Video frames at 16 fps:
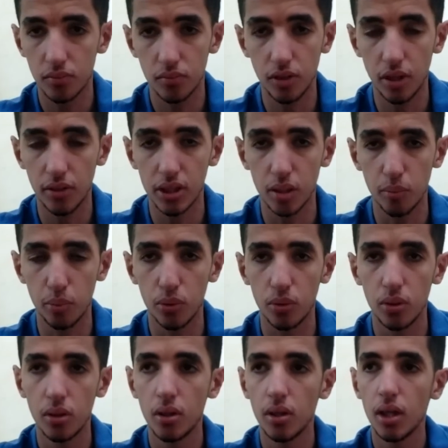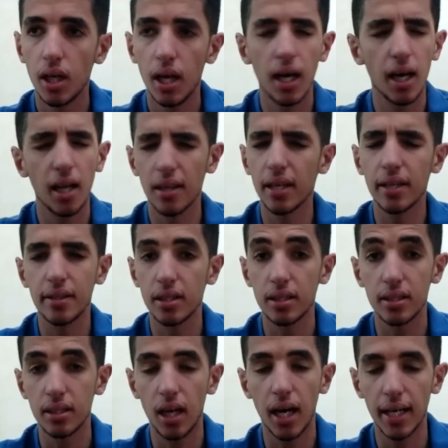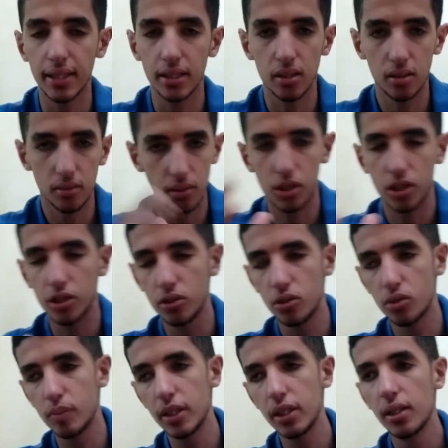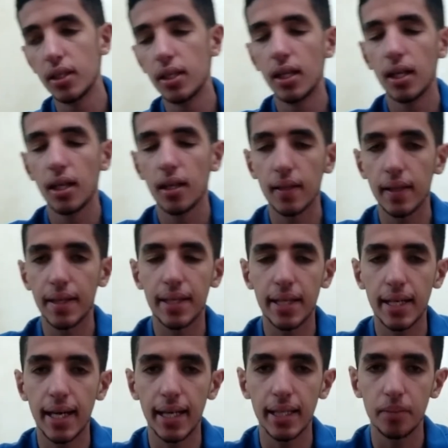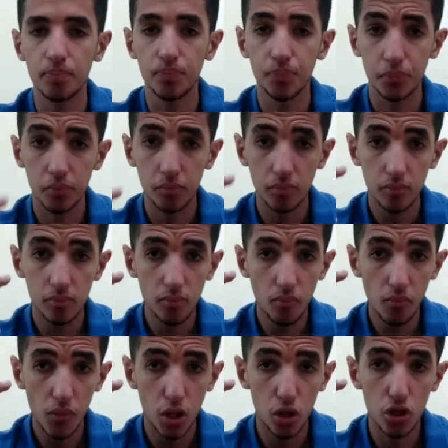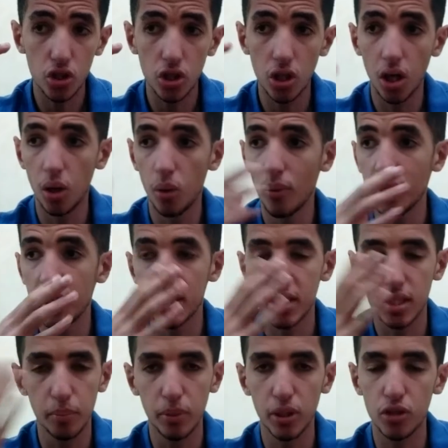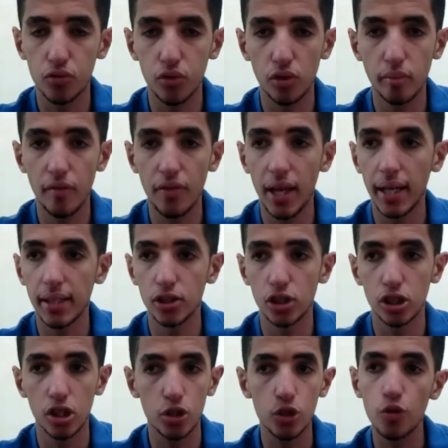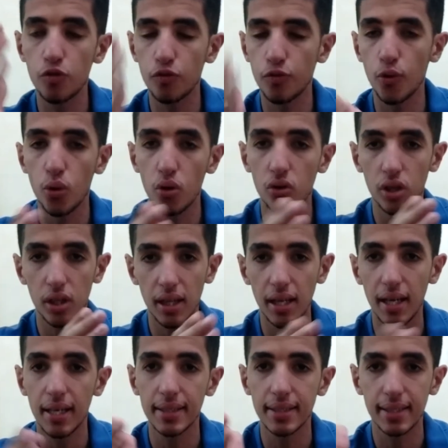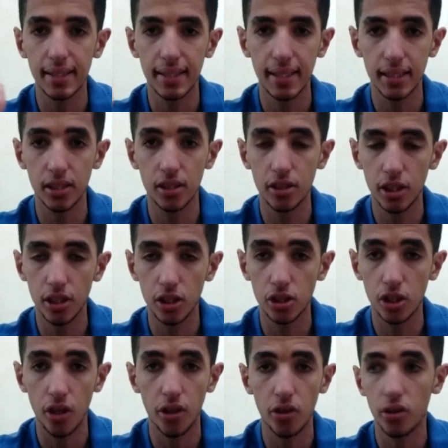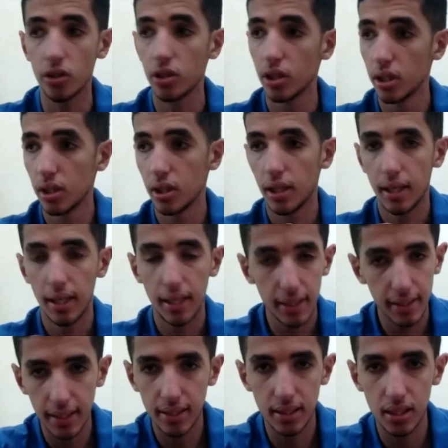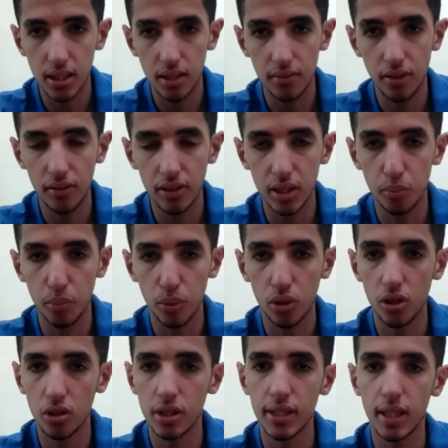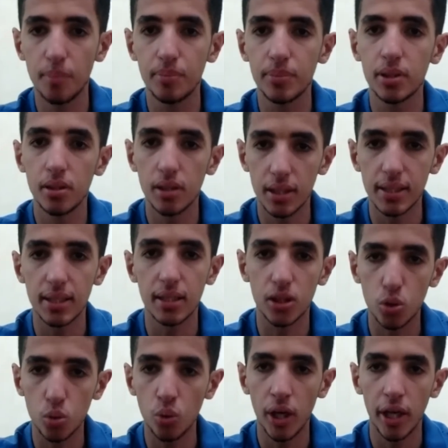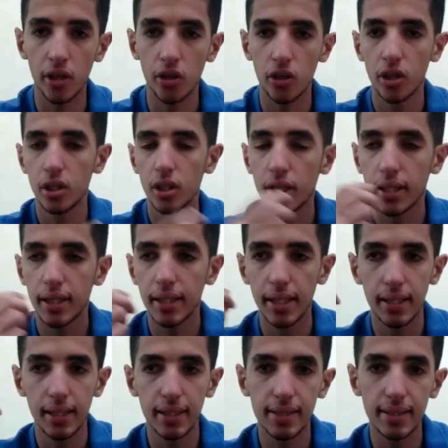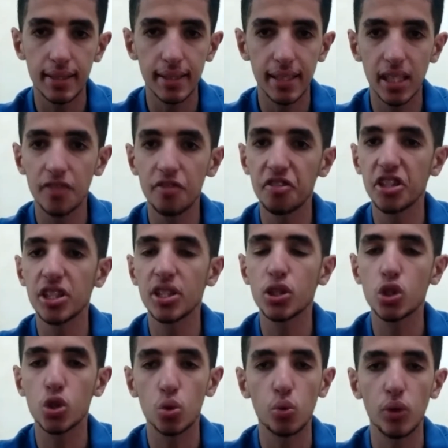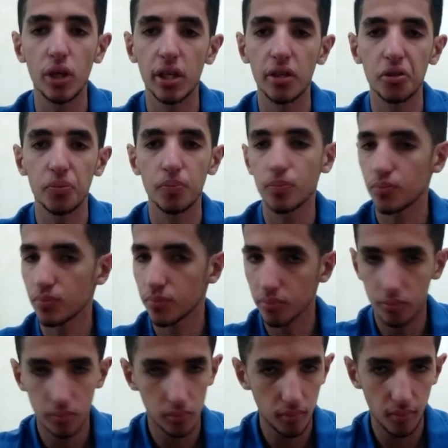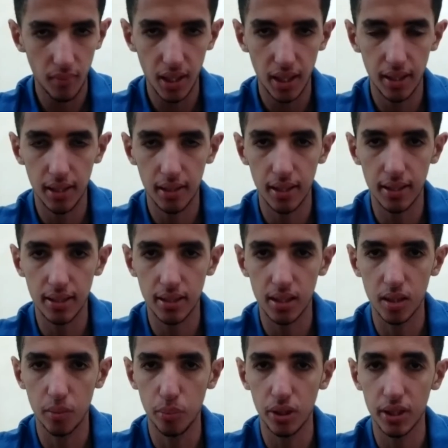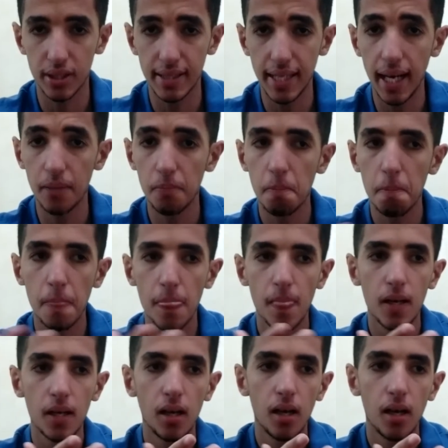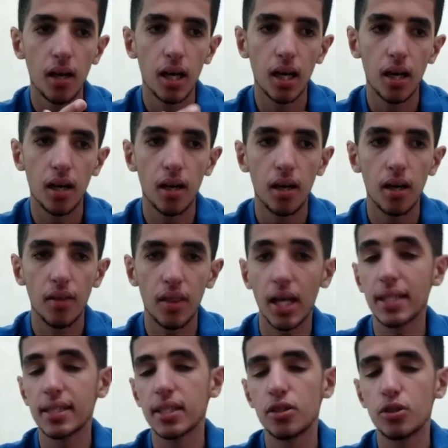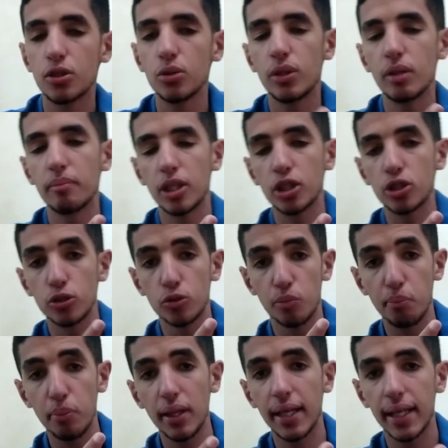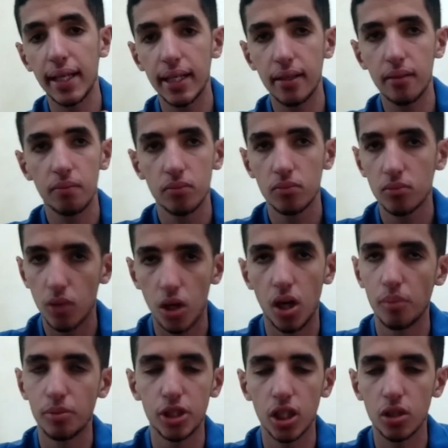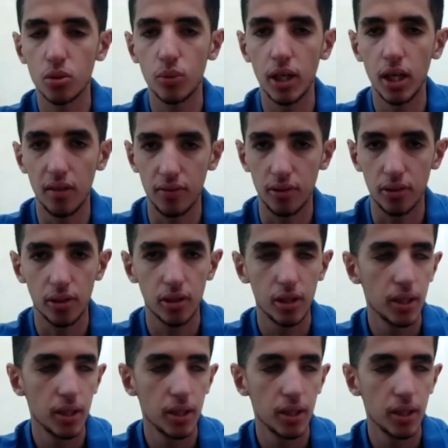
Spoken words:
very simple. Length and height, length and height. So the simplest form of that is just four lines connected to each other. I guess it's a very simple concept. It's a square. Okay, it's an infinite square. That's as simple as that. That's a two-dimensional plane, object, whatever.